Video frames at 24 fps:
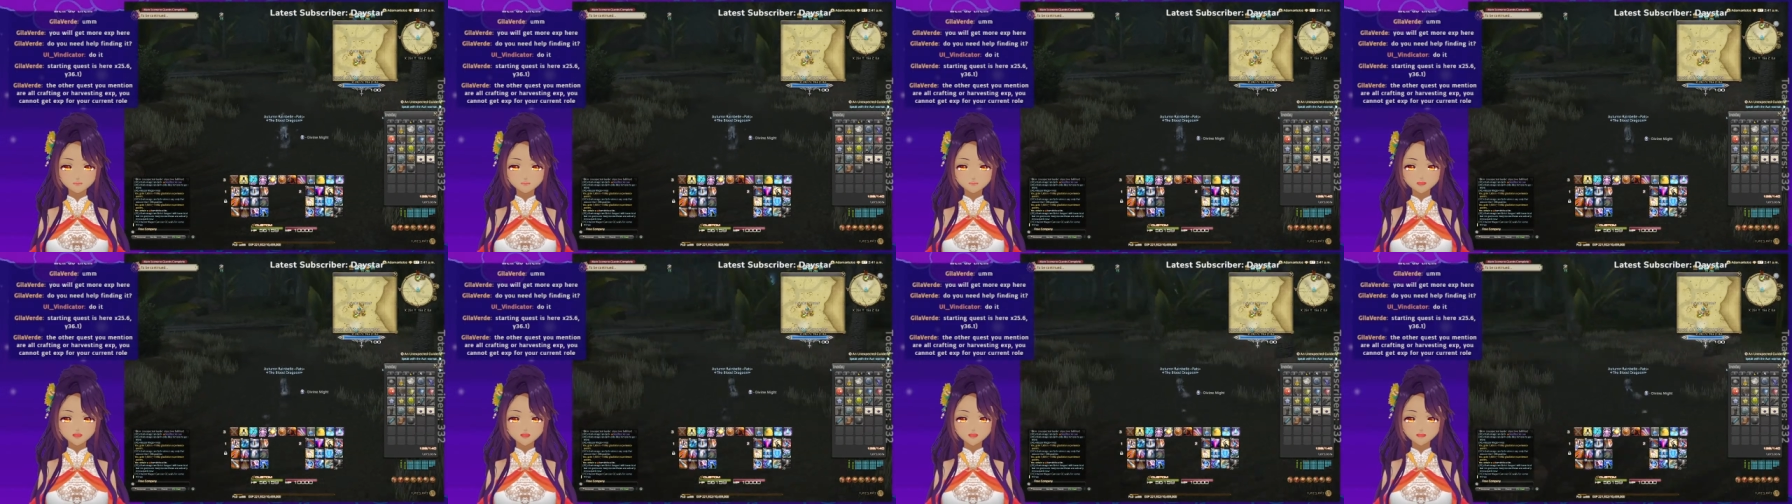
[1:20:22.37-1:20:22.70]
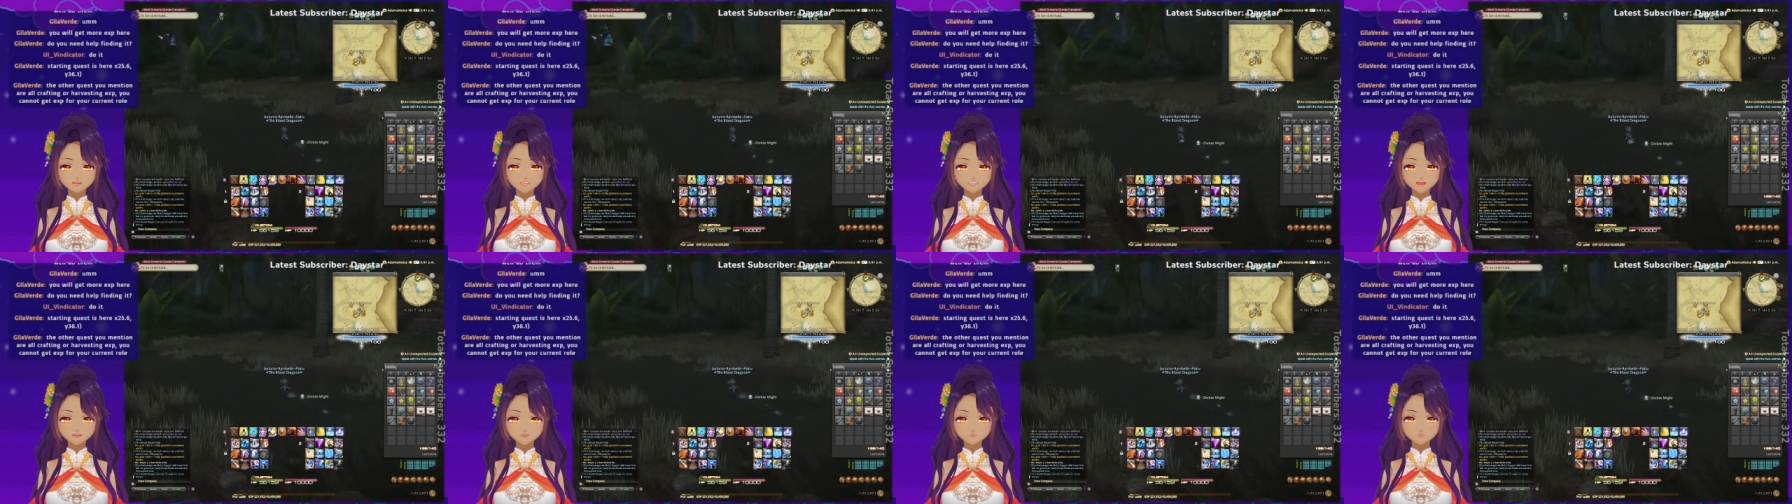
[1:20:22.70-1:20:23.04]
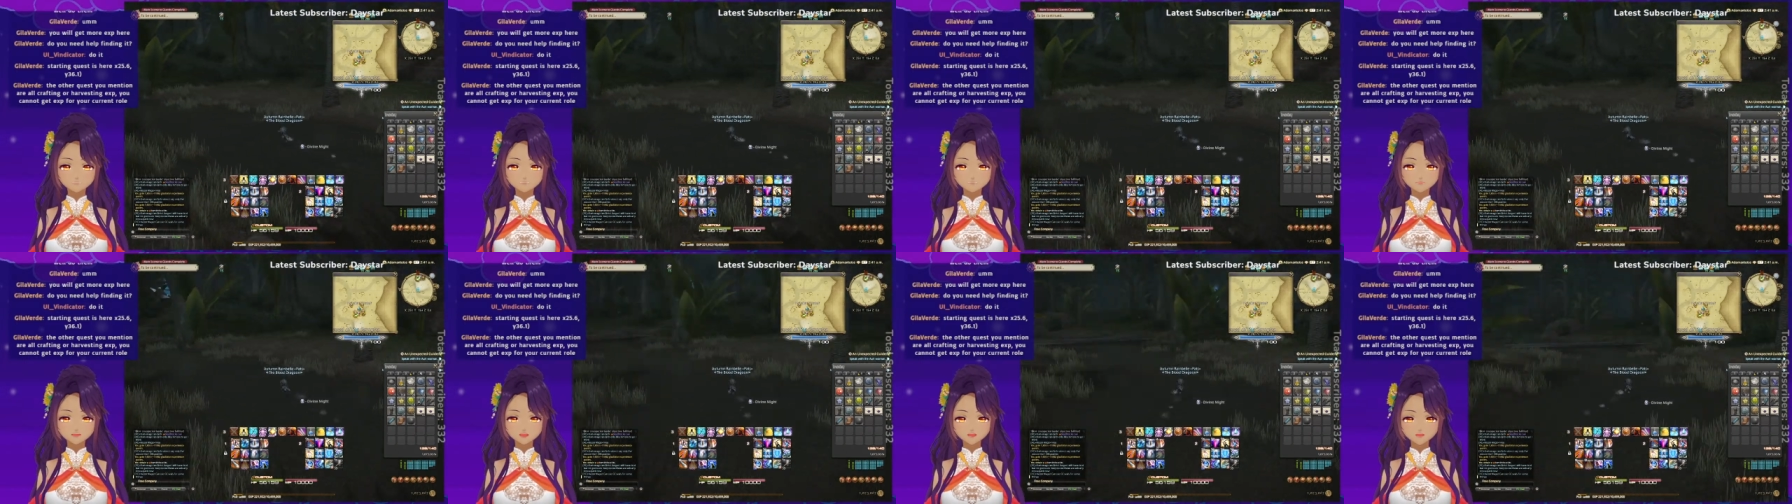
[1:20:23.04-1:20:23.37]

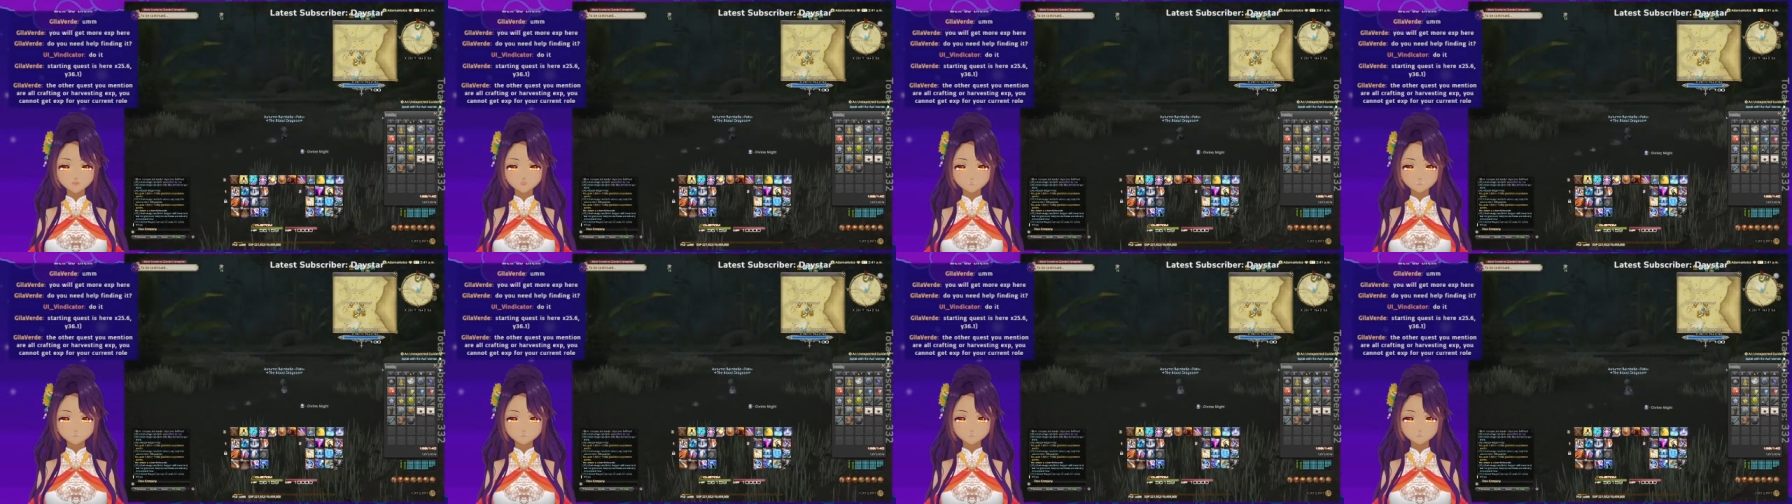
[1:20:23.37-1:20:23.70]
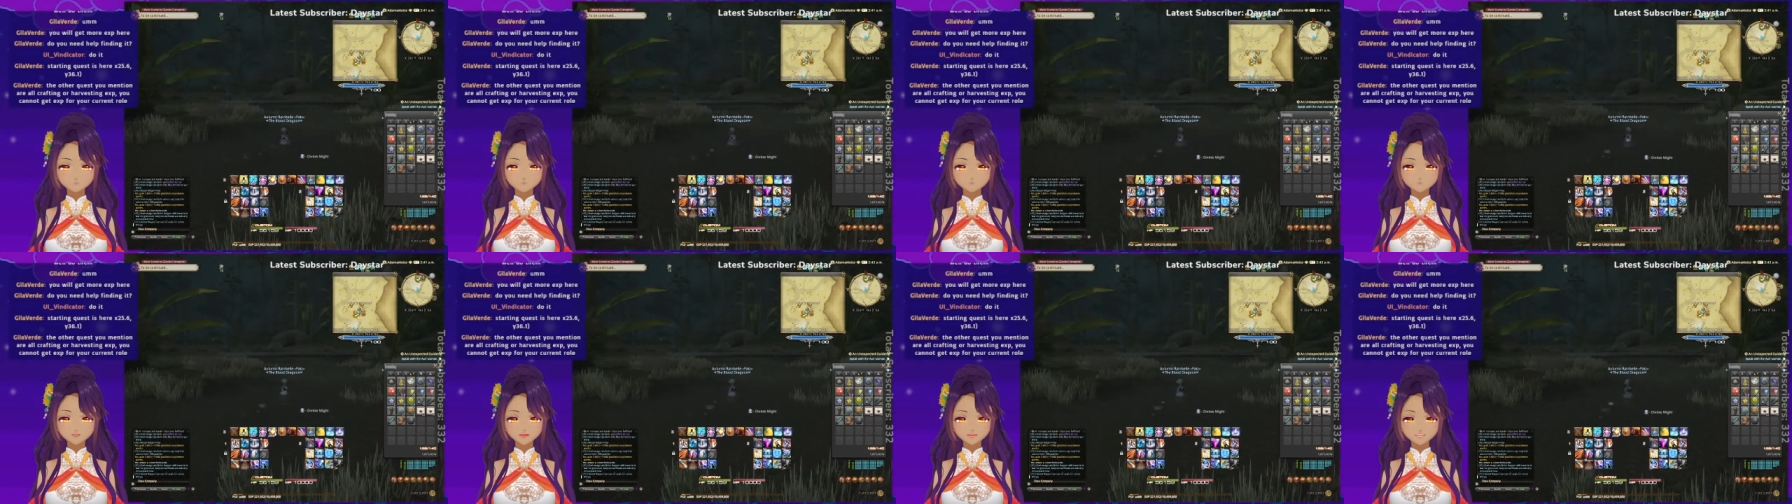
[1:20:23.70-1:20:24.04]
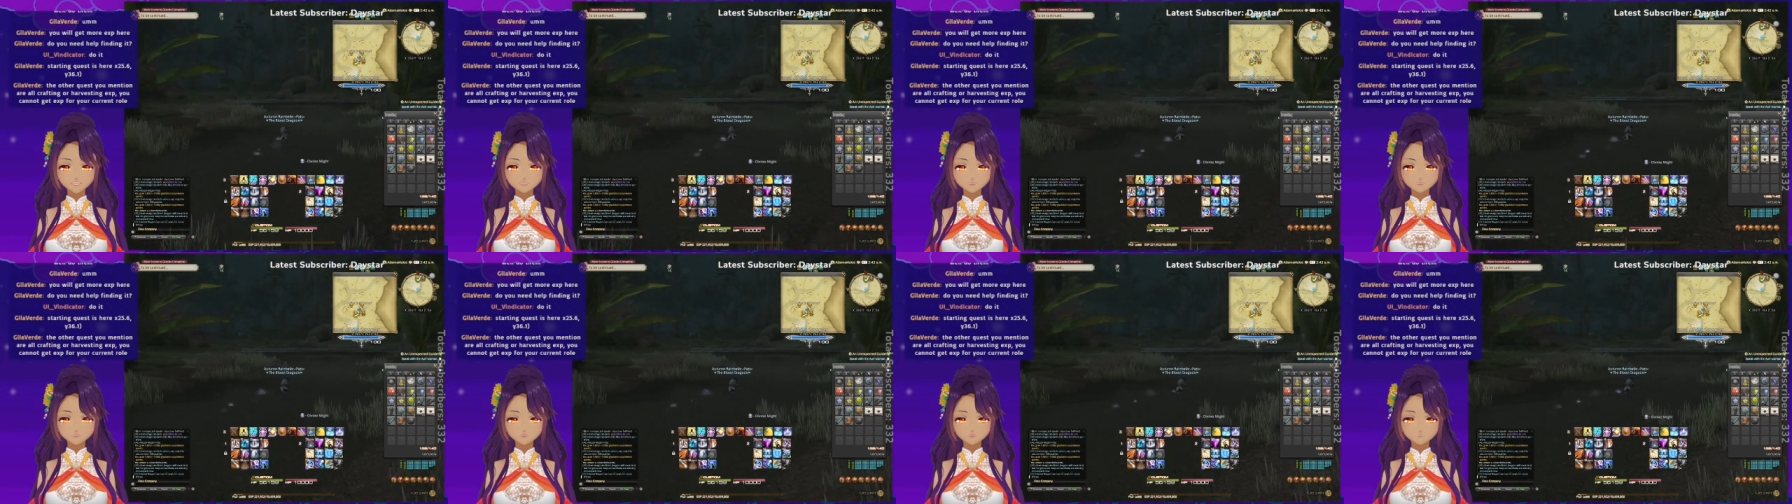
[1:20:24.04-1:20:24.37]
Crocodiles, please?
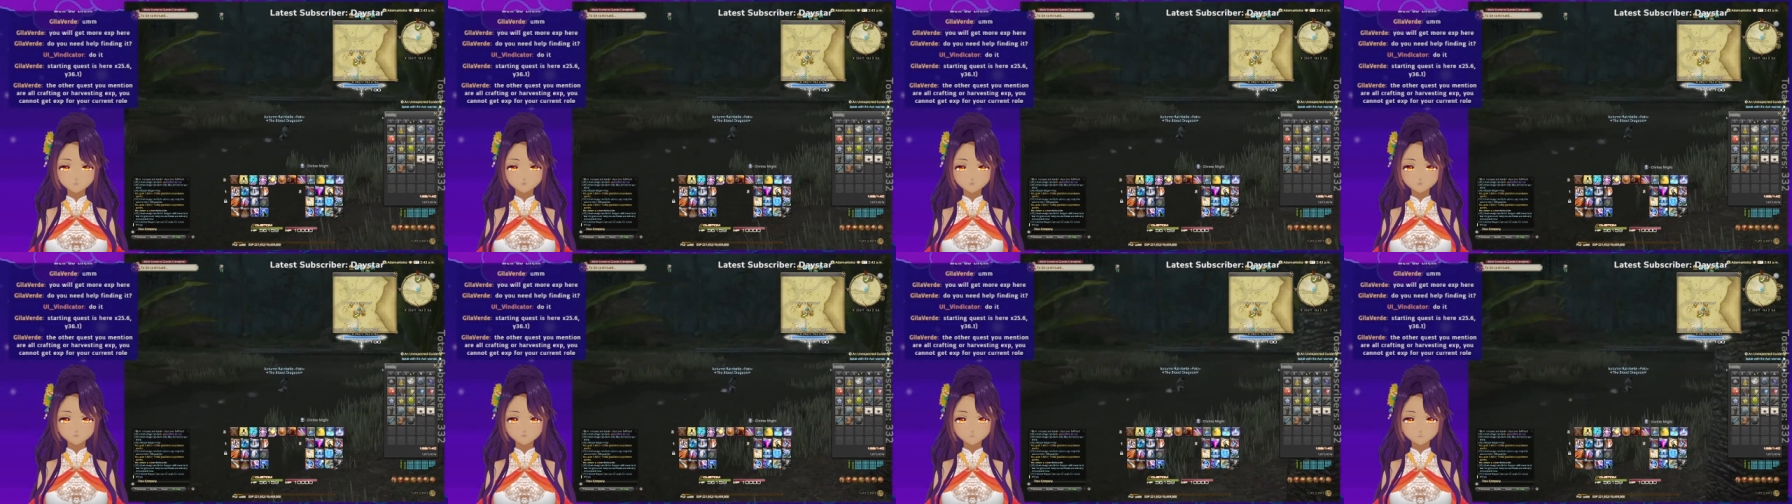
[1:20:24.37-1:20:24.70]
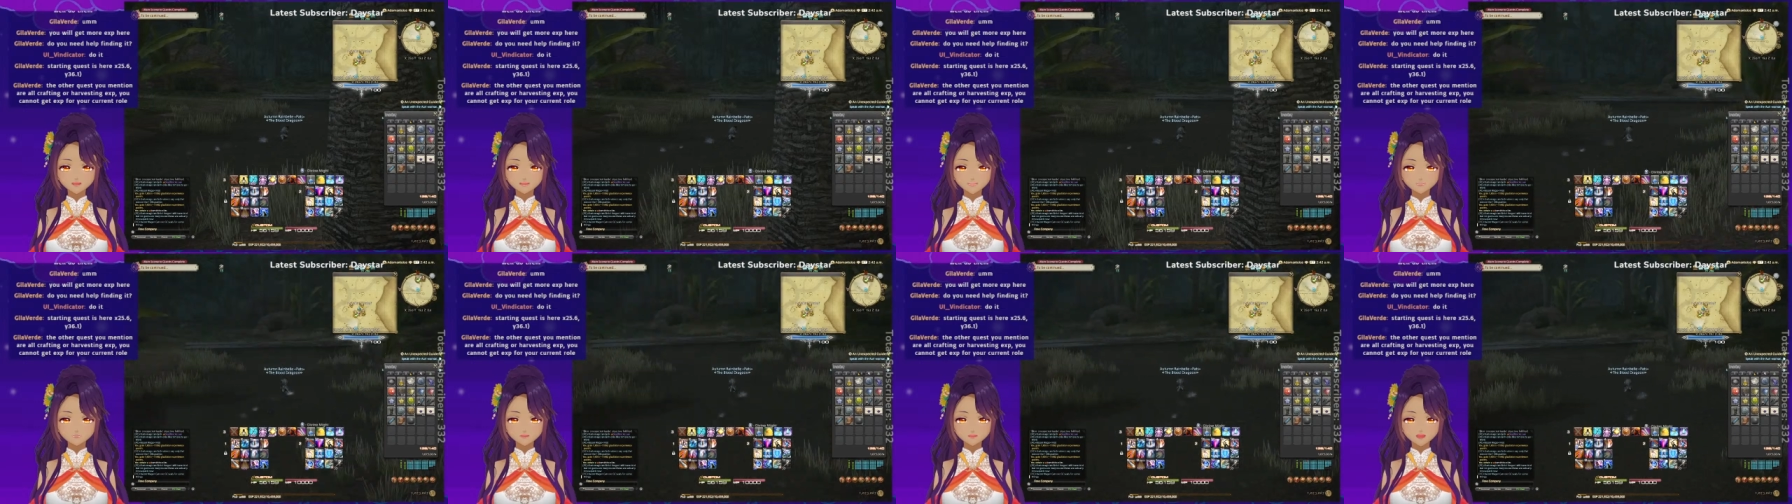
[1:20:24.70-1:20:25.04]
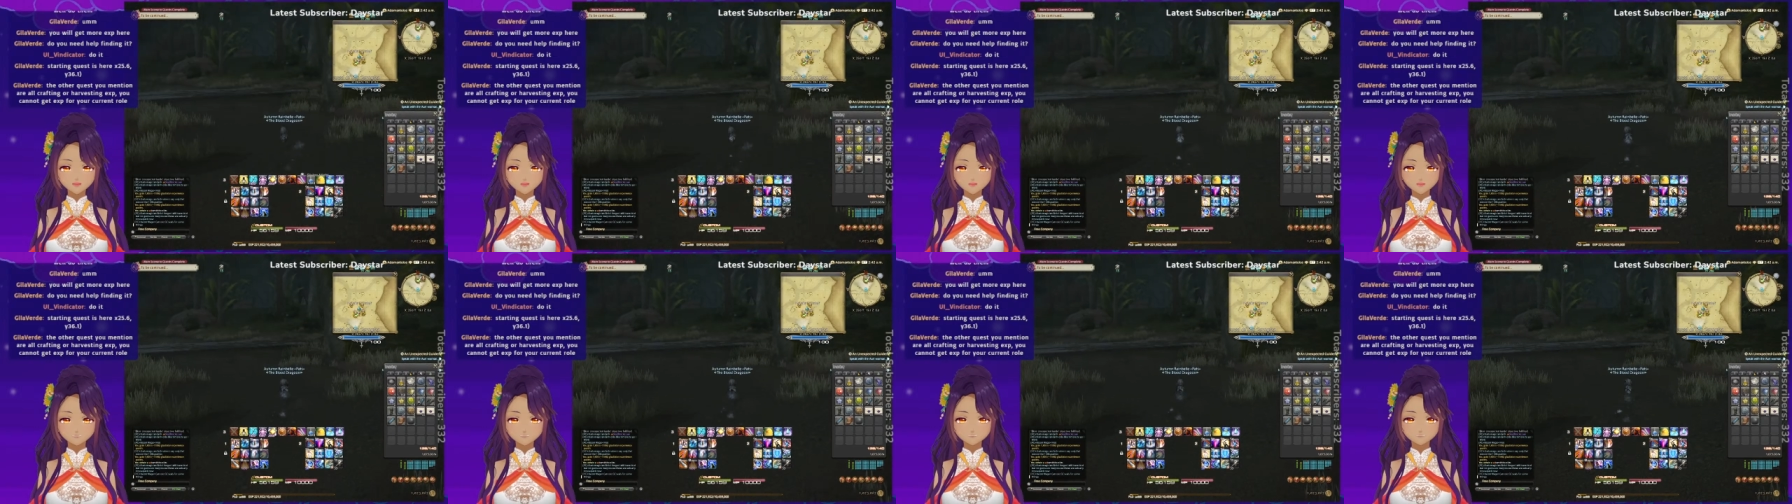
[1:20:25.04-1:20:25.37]
Skin? Skin,
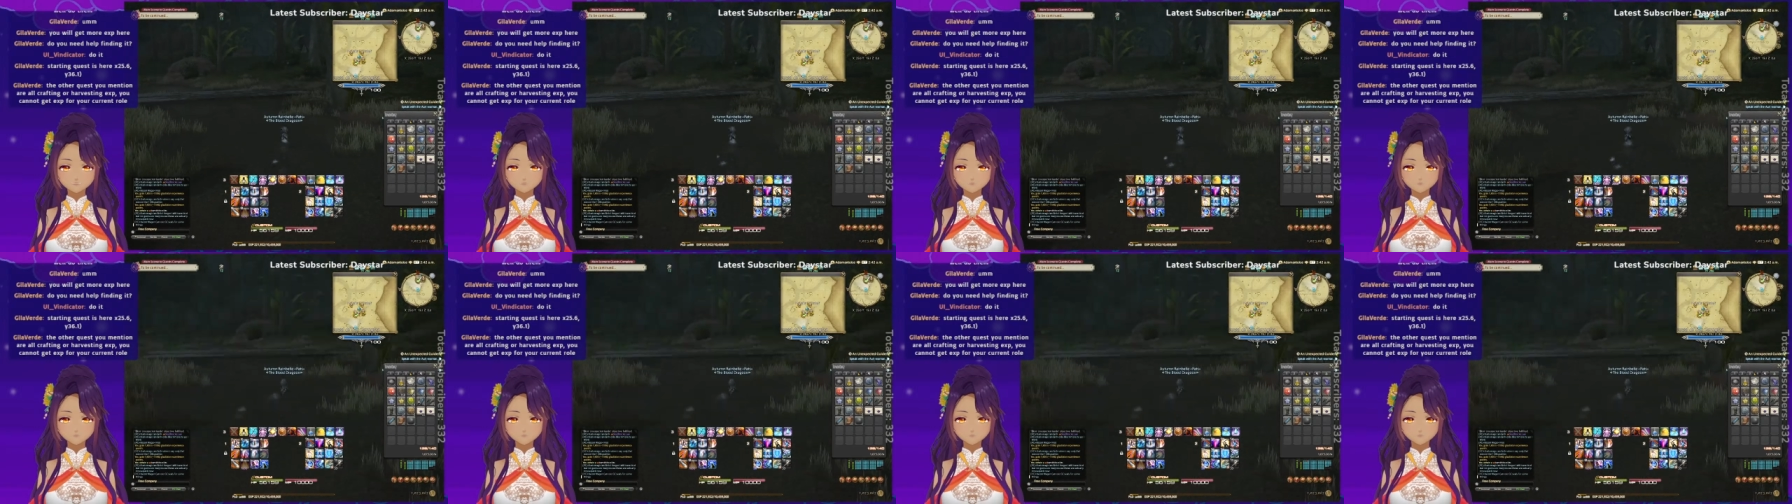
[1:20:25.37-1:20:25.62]
please?